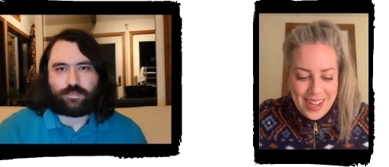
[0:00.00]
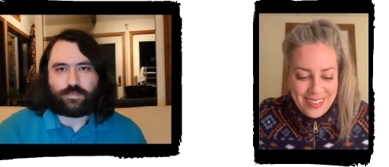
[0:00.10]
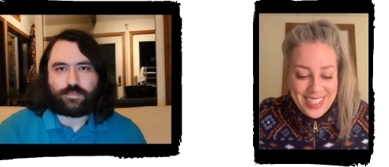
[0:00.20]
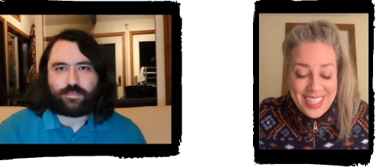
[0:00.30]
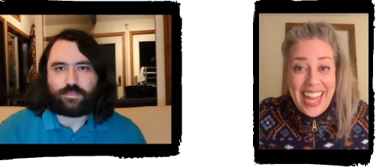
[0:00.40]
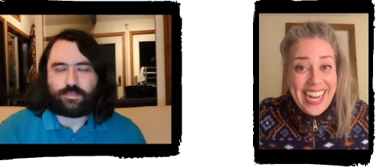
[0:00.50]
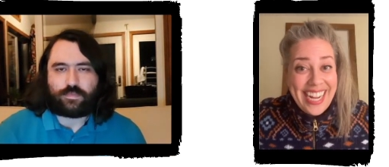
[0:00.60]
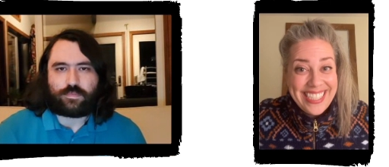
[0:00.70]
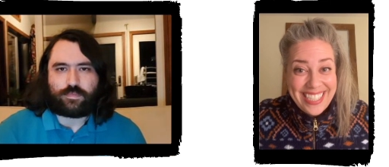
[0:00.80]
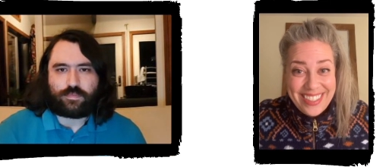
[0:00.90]
Speaker 1: I was glad I
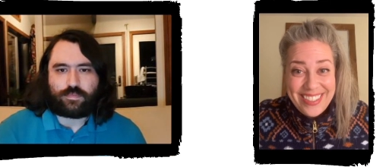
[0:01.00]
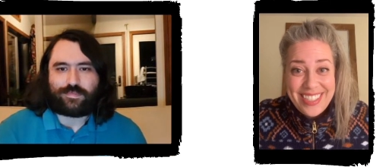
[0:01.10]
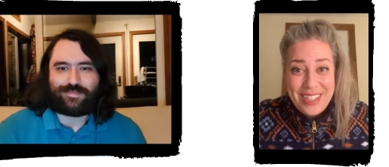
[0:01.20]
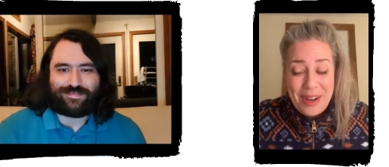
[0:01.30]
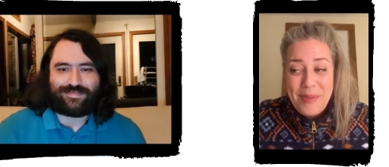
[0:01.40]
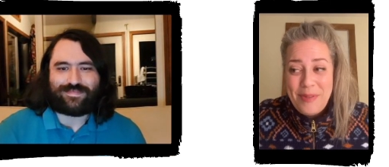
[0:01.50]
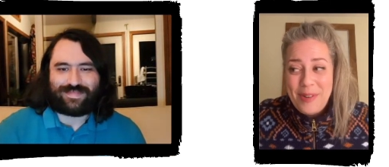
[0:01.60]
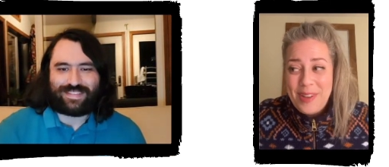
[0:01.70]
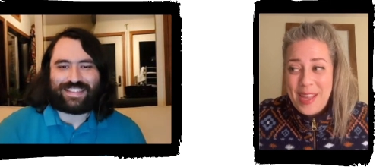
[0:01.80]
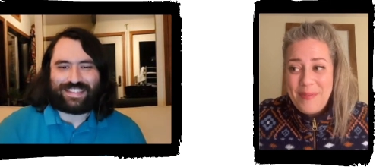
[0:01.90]
got to close the show
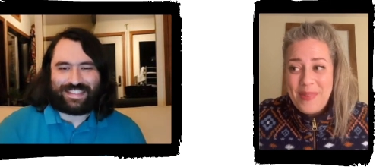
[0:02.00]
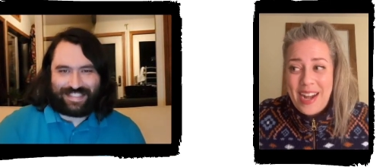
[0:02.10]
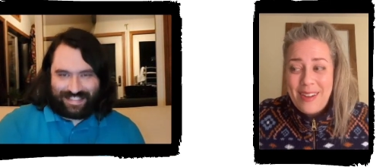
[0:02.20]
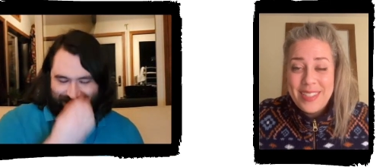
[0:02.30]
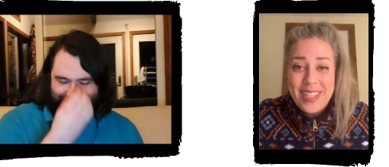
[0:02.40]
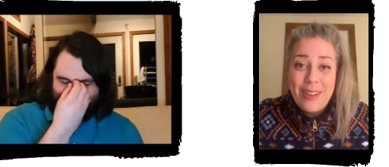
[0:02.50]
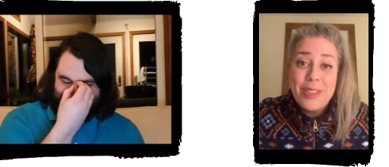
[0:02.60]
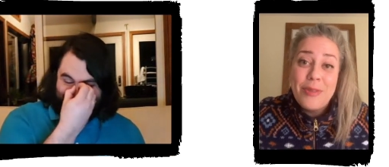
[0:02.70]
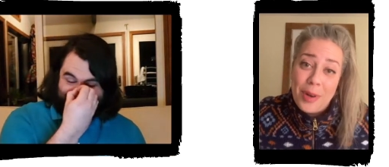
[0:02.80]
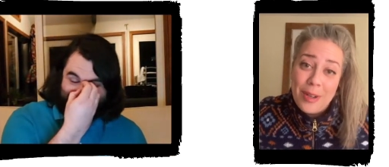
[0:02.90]
before then, but I mm-hmm. was also
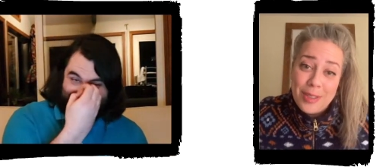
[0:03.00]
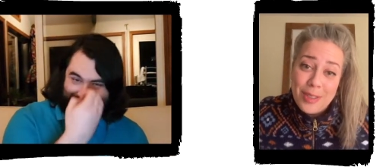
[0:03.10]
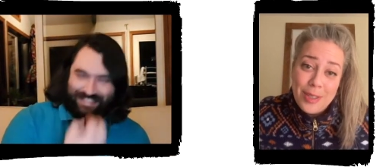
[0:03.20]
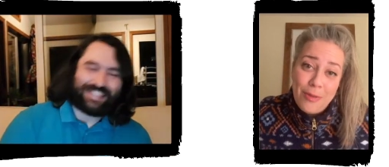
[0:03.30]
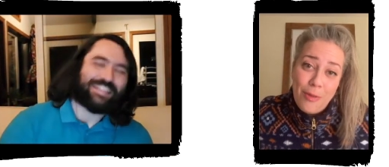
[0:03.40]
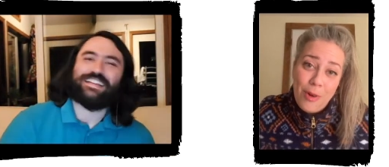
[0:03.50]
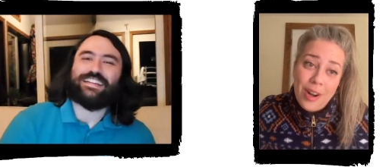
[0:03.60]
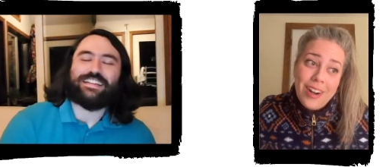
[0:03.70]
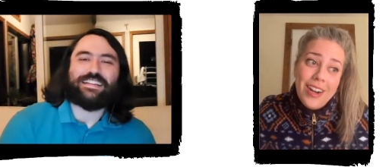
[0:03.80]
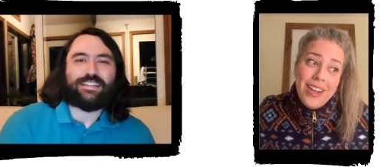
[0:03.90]
in rehearsals
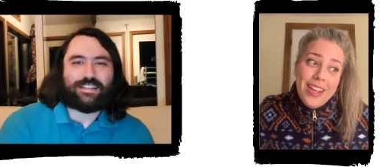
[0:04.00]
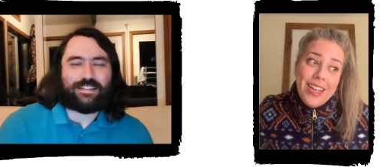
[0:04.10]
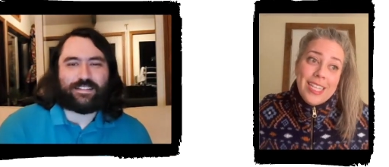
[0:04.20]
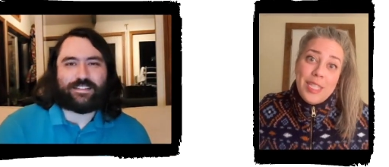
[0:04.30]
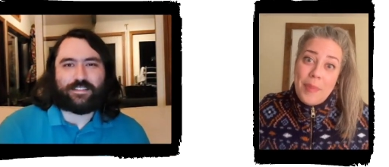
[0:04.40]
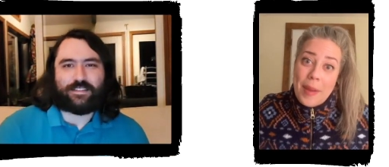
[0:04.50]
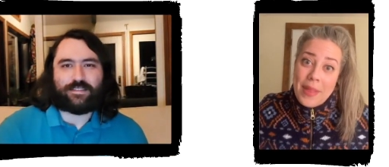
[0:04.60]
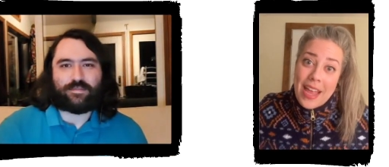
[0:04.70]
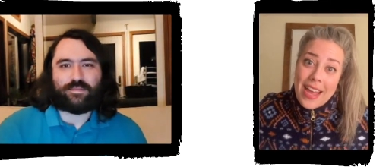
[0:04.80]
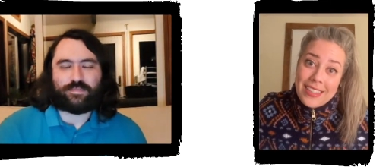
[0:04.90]
for
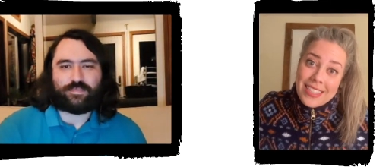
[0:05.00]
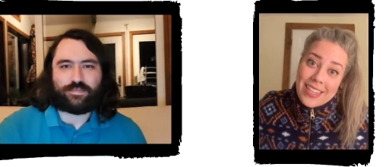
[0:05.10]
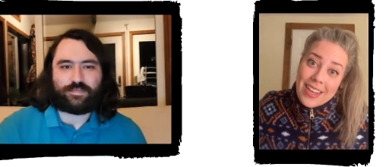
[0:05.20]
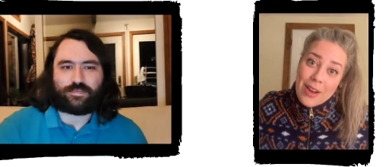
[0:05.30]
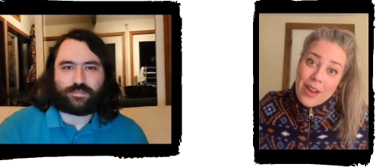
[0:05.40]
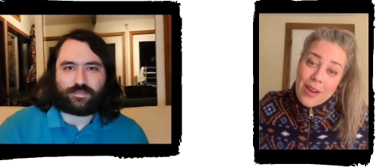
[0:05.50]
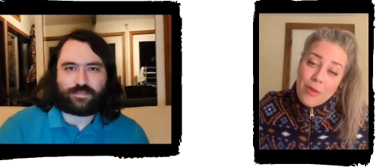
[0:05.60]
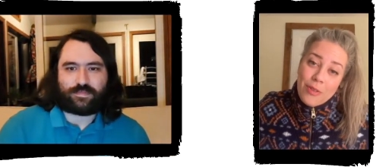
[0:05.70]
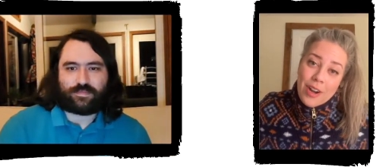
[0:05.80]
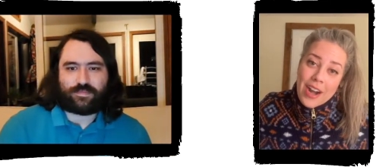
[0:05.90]
Spamalot uh,
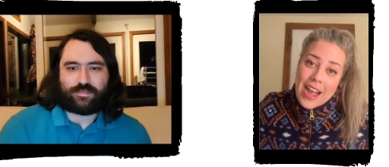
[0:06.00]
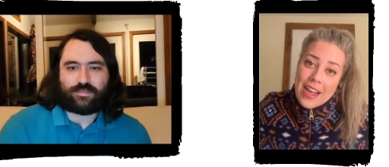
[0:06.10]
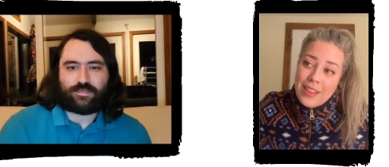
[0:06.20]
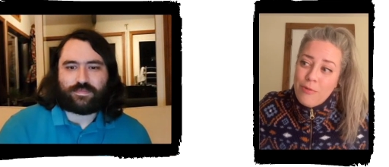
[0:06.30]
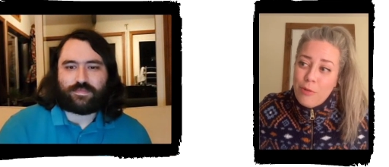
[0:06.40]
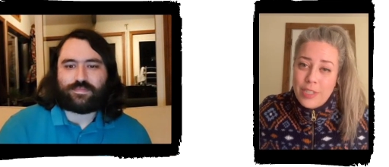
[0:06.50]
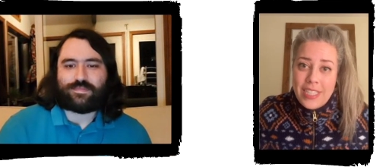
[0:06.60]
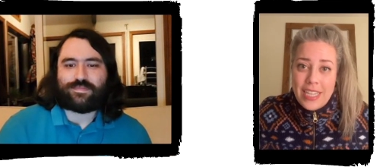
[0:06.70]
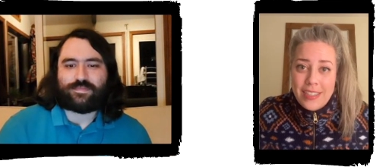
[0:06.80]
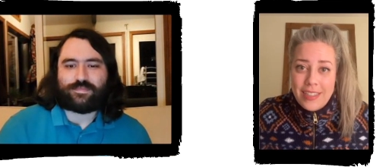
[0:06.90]
over at Four
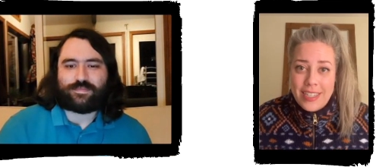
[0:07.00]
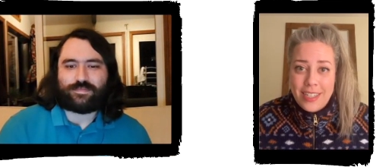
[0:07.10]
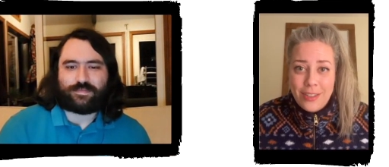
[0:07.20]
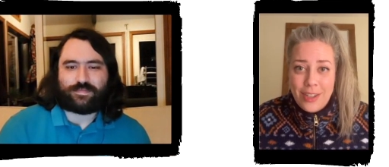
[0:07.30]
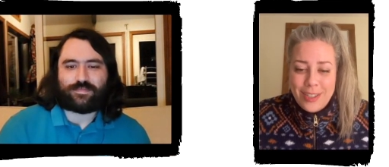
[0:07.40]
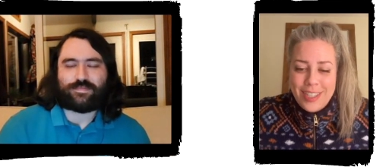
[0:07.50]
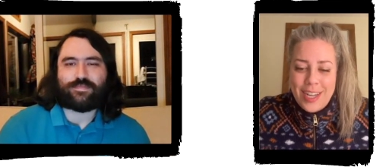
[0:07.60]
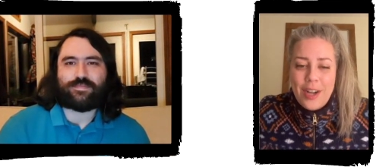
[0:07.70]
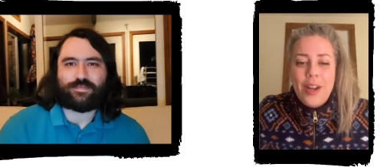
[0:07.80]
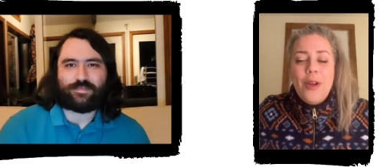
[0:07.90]
Seas at the Tilden Arts
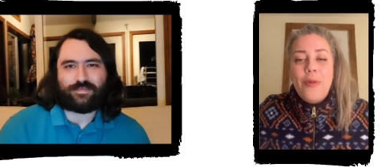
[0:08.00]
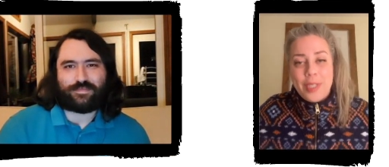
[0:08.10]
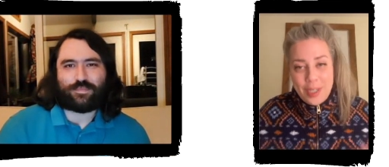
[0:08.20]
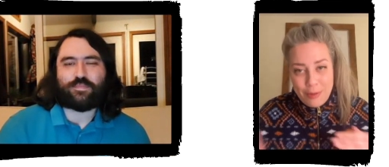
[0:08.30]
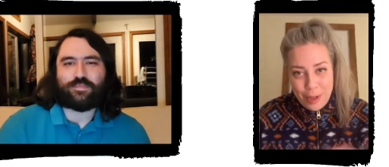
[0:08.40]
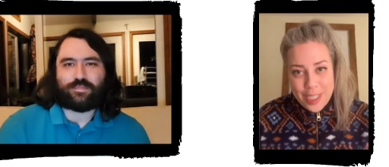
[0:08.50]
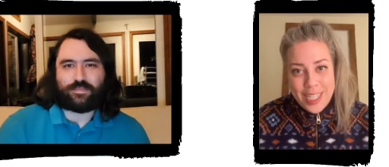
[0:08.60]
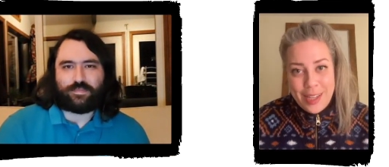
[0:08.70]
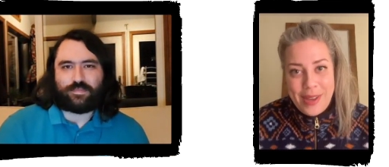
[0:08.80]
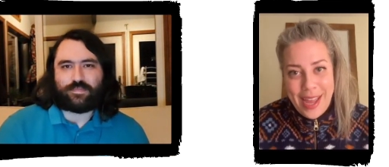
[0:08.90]
Center, which
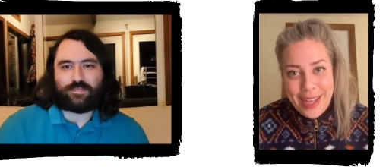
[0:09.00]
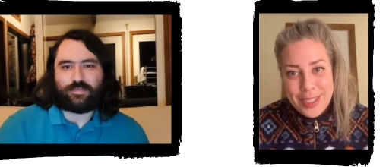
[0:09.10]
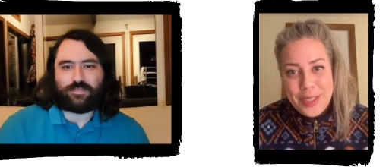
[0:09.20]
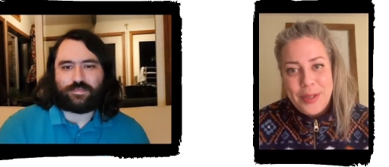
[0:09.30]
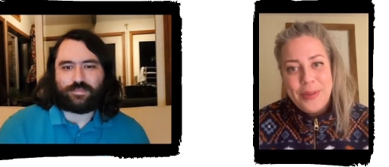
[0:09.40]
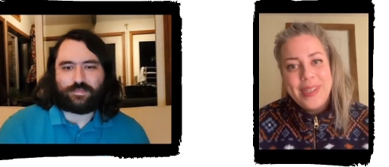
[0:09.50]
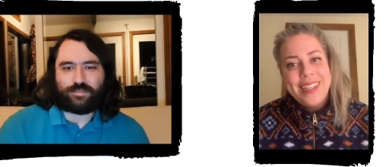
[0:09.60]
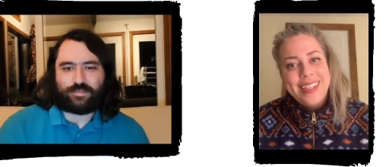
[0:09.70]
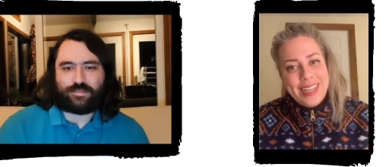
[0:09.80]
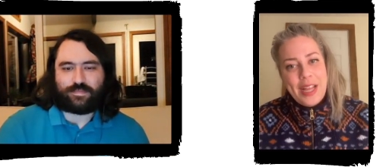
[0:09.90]
unfortunately we had to,
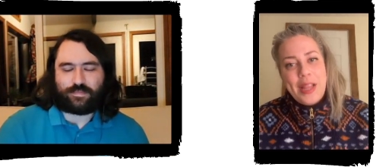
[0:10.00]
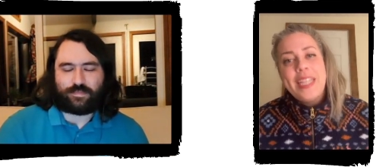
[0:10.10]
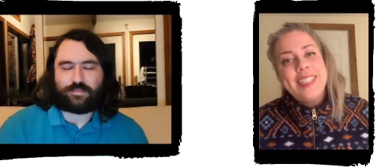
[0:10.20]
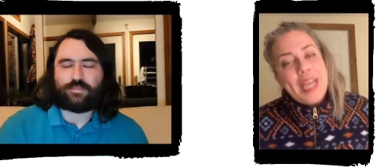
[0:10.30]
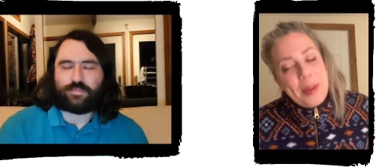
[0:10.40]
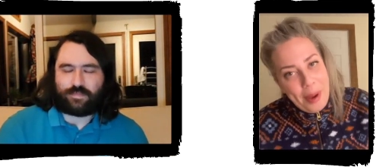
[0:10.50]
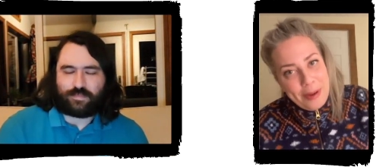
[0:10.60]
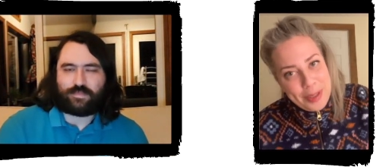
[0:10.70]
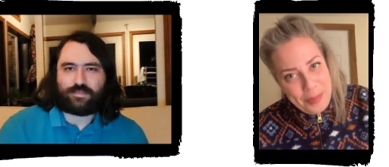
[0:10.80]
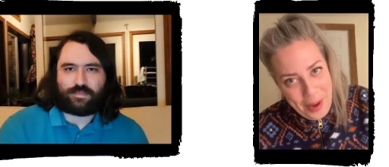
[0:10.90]
let's say,
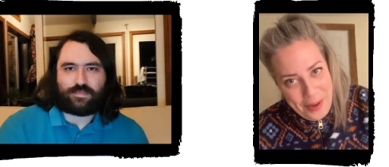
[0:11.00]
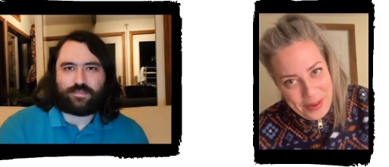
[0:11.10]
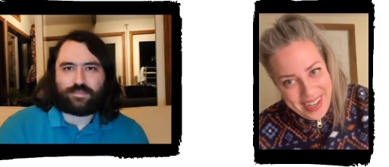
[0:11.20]
postpone